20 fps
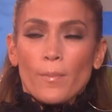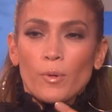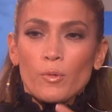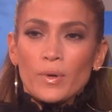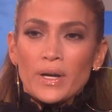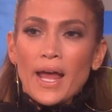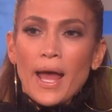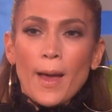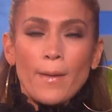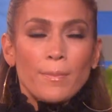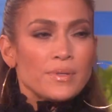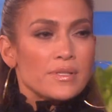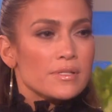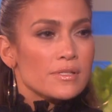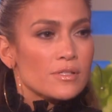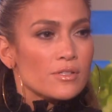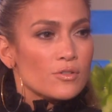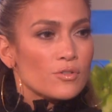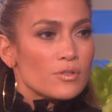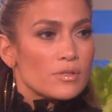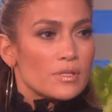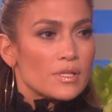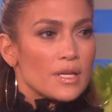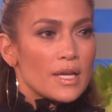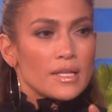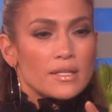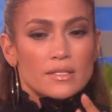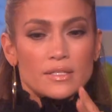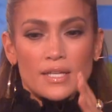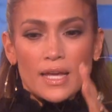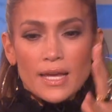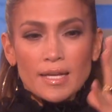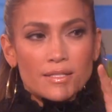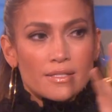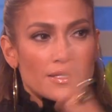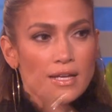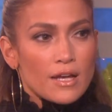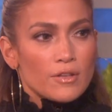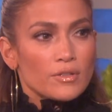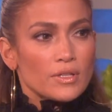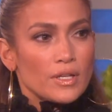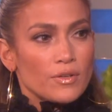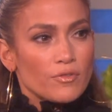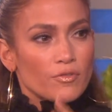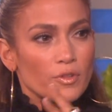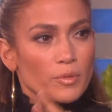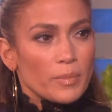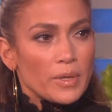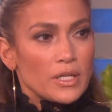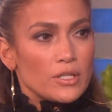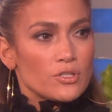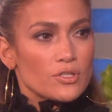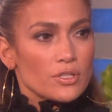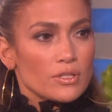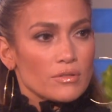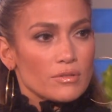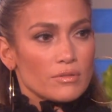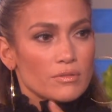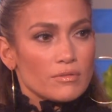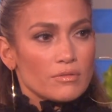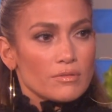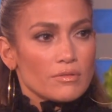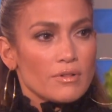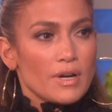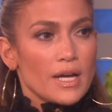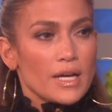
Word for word: But what happens is it takes down the inflammation, right?